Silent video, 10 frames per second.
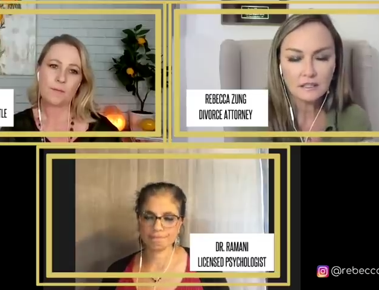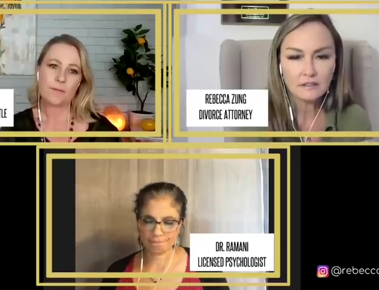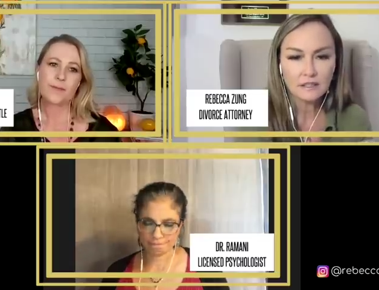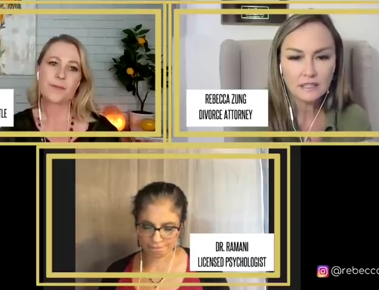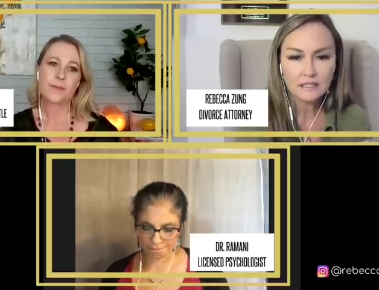Speaker 1: they're
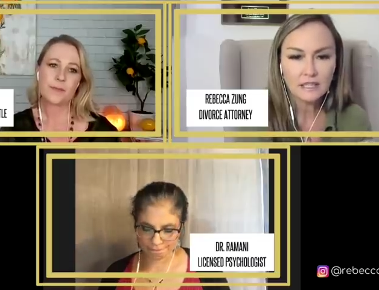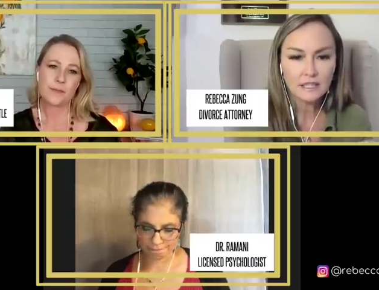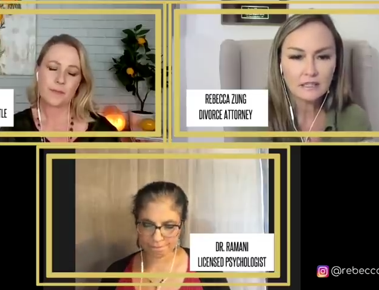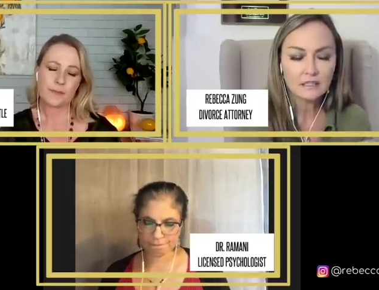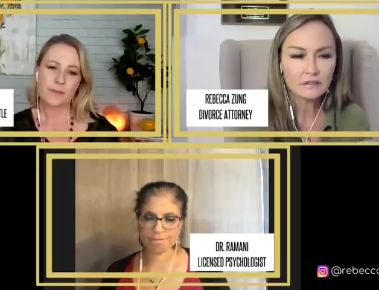it's
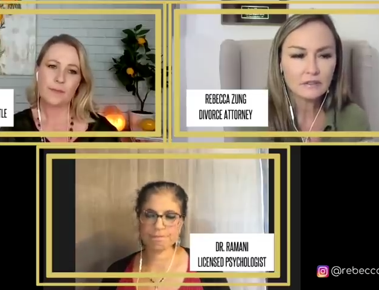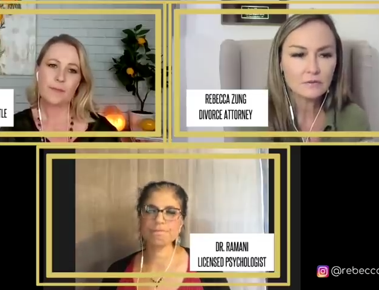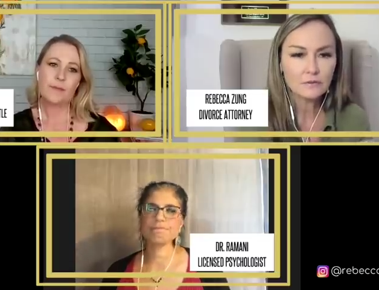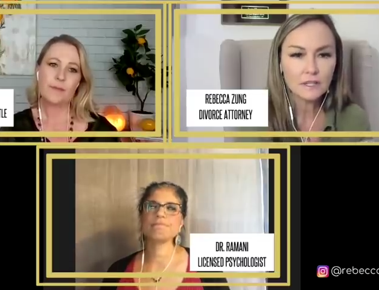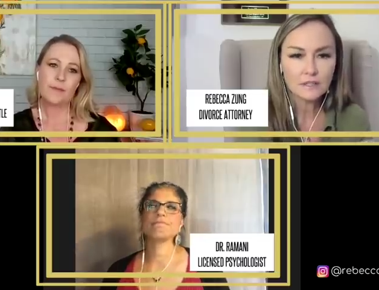like they're mm-hmm. the
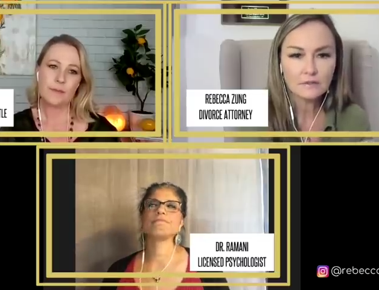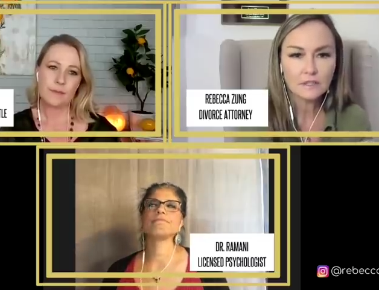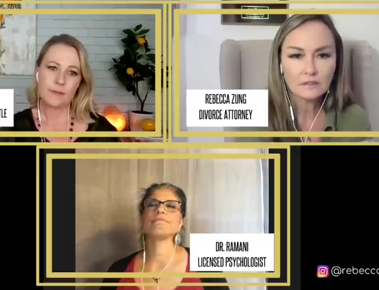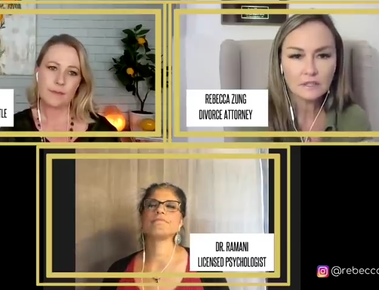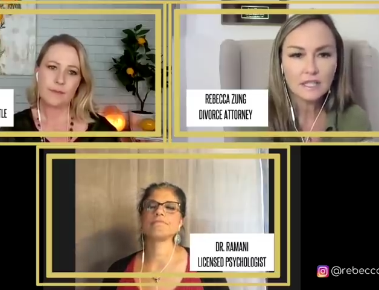fight of
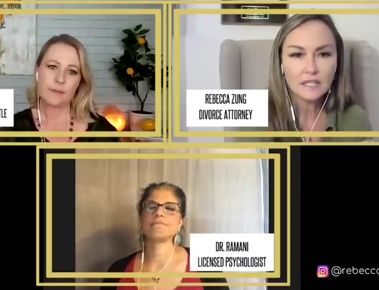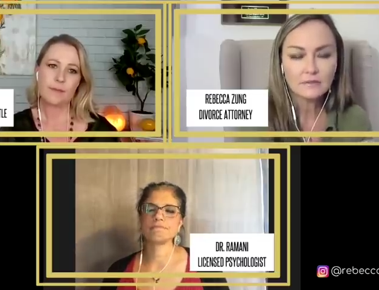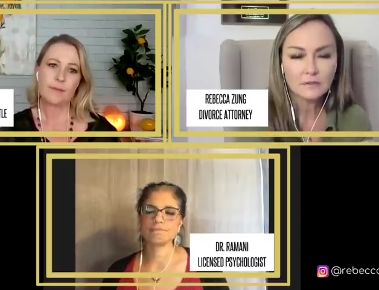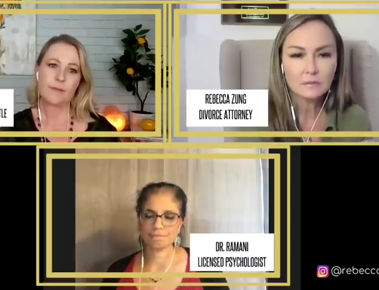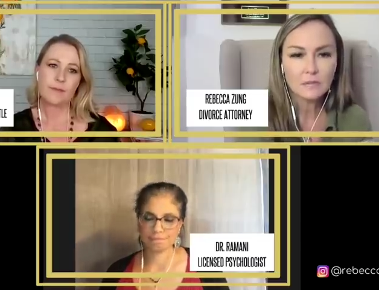their
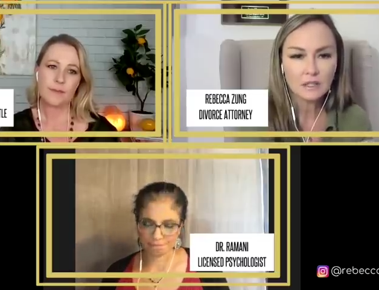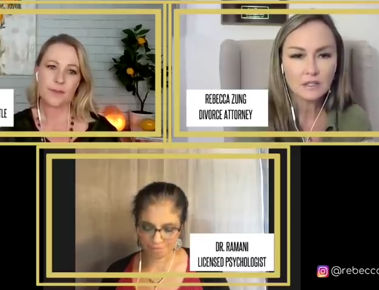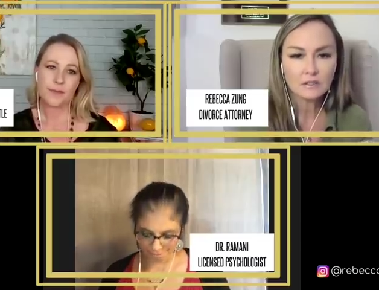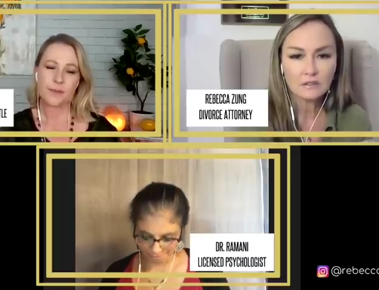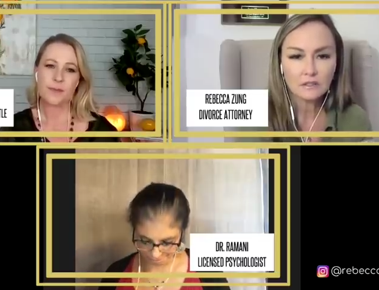life. I mean,
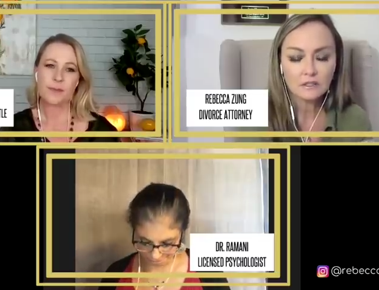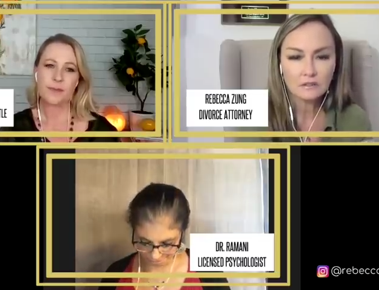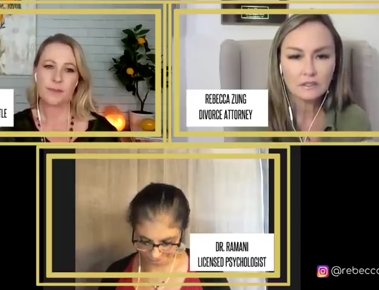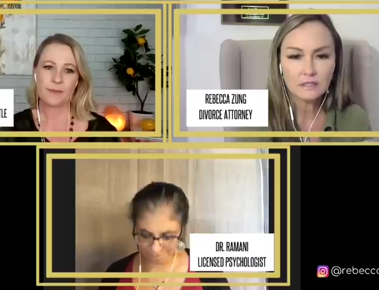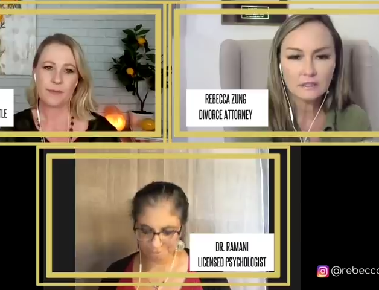they're mm-hmm.
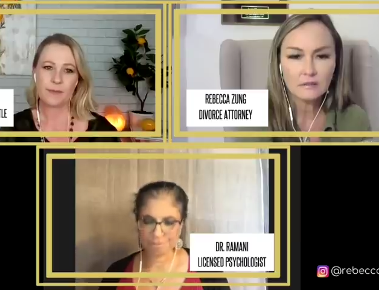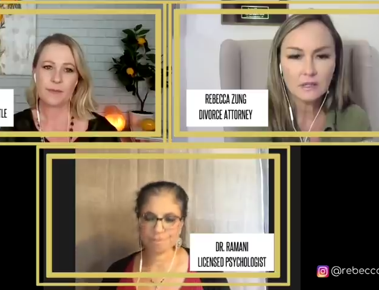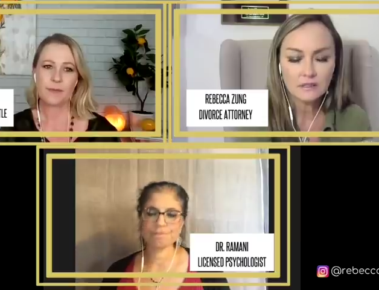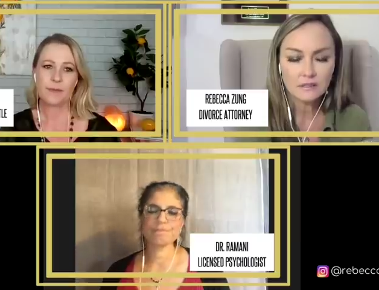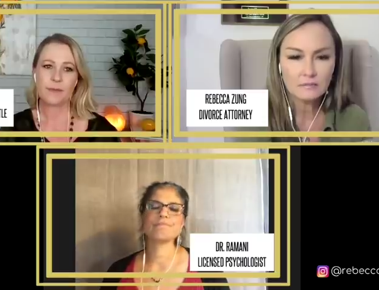they're in
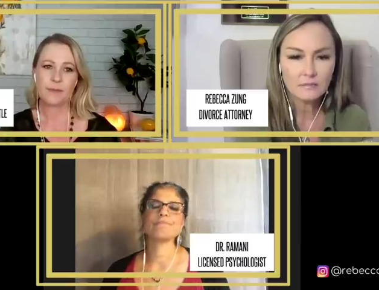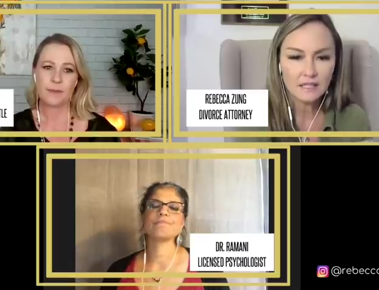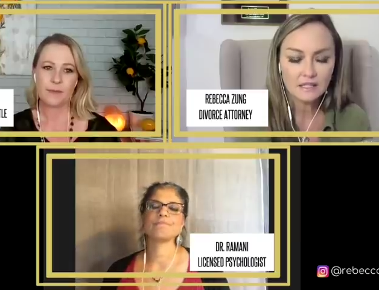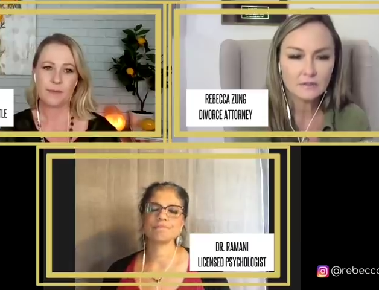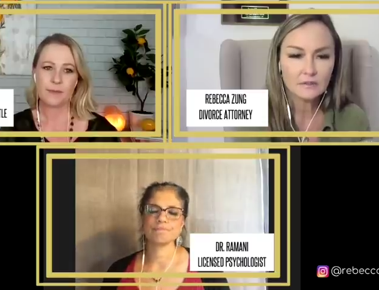uh, this
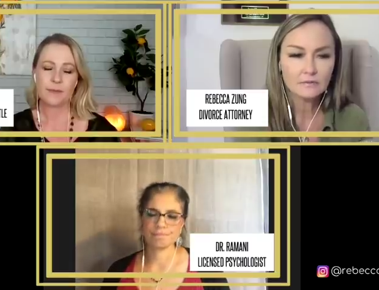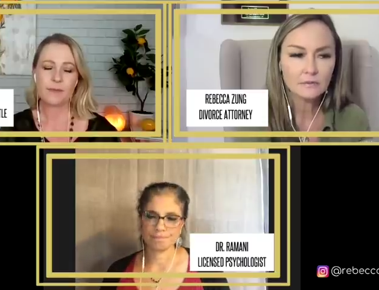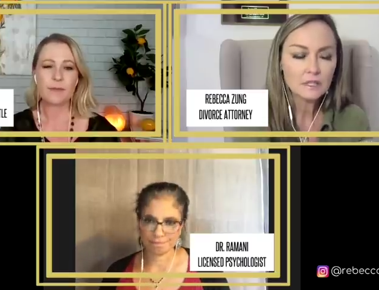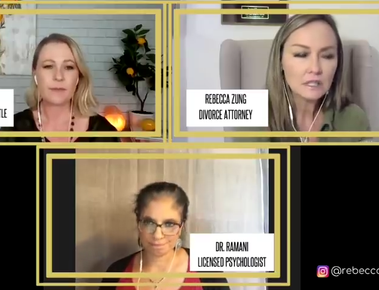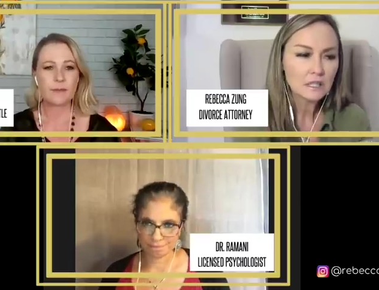massive
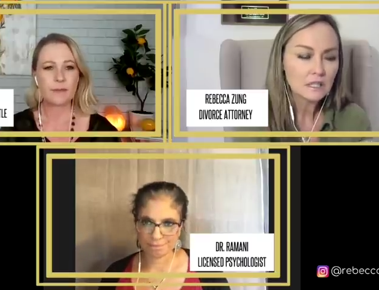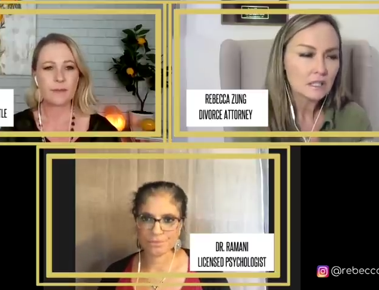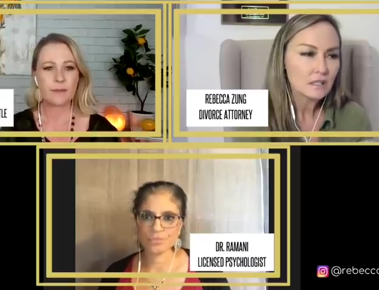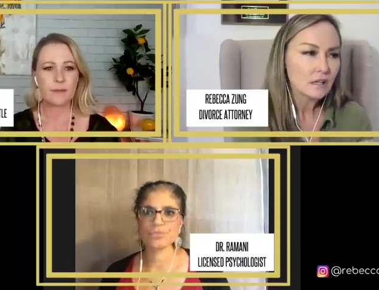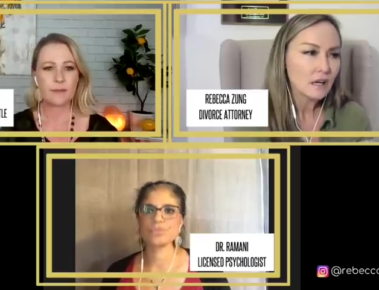
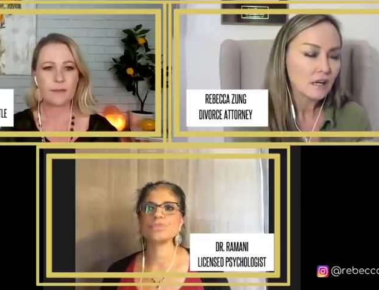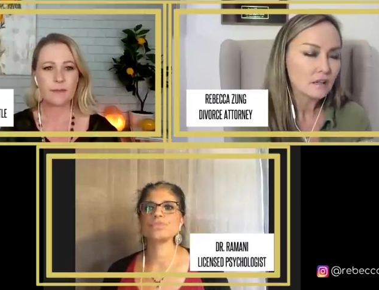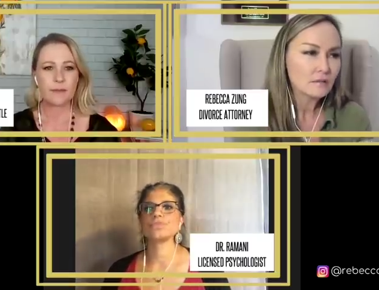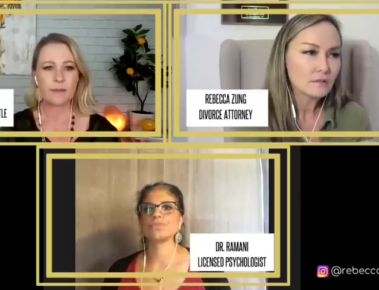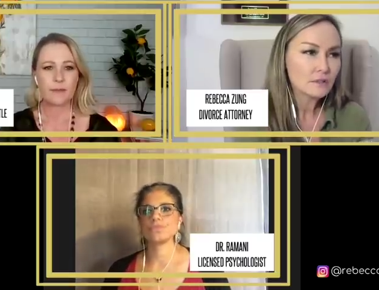
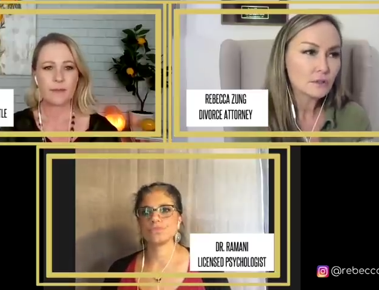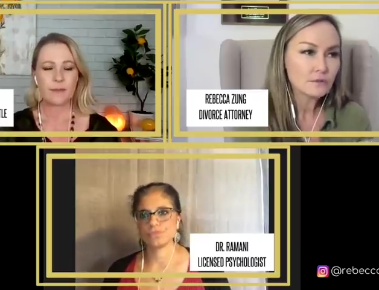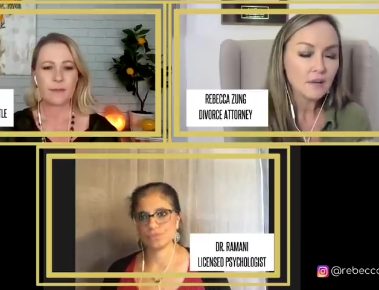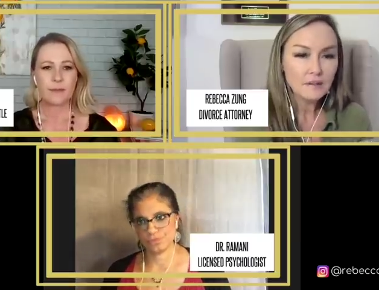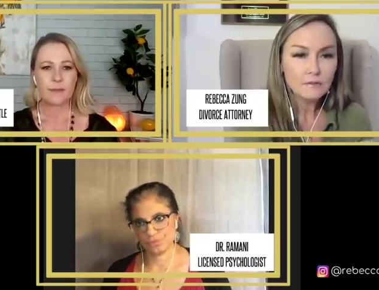uh,
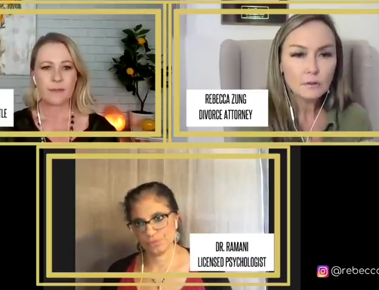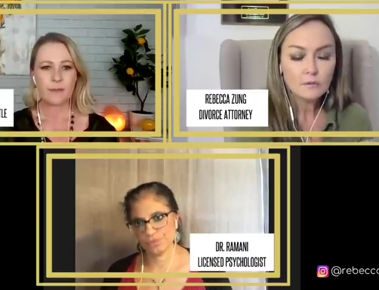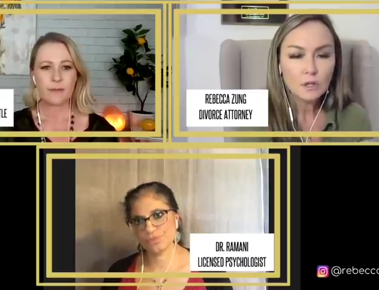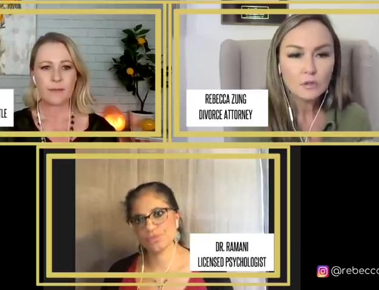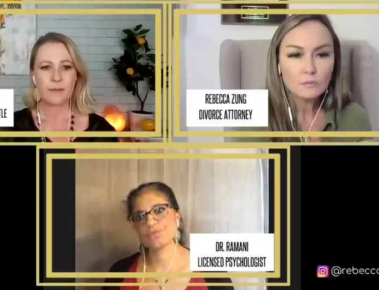survival
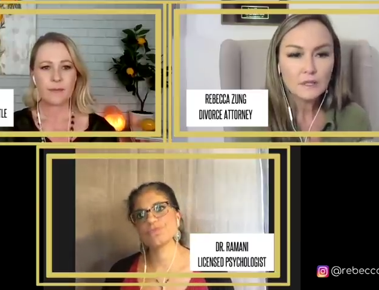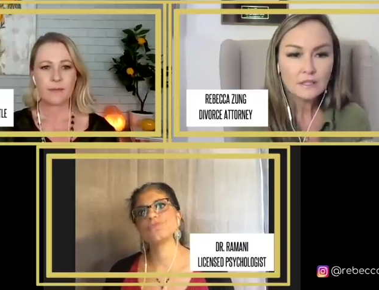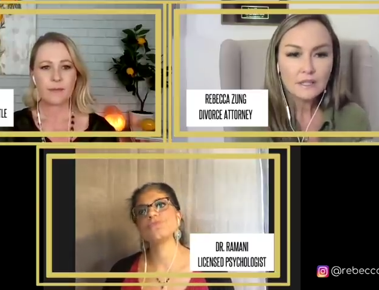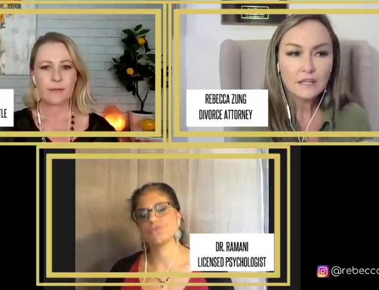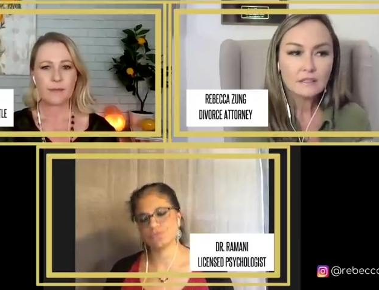mode but
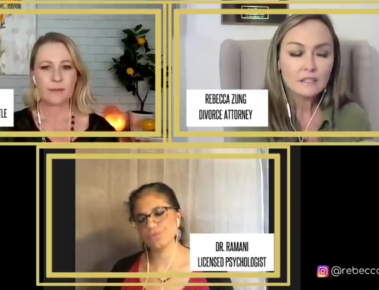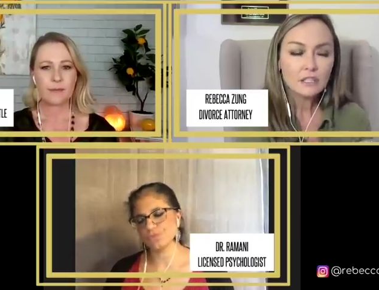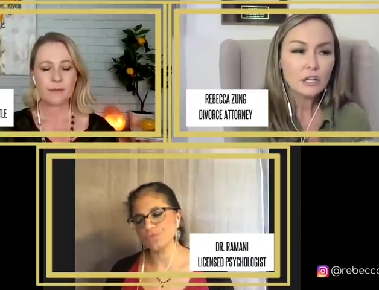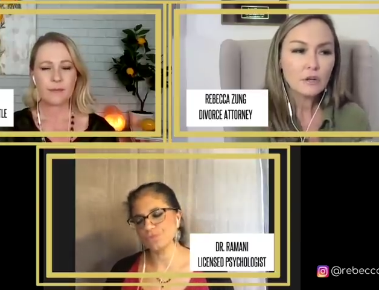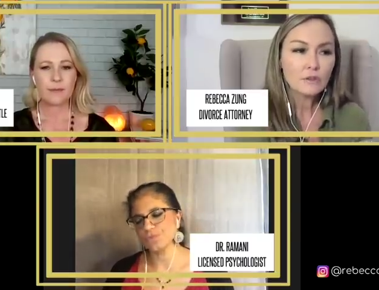then mm-hmm.
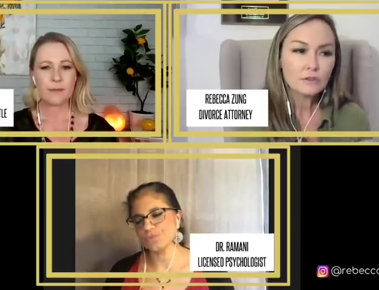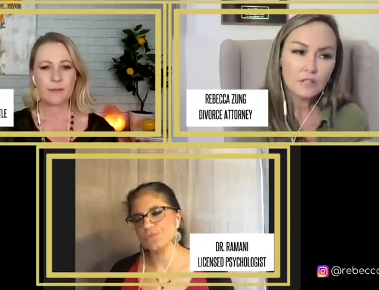you know their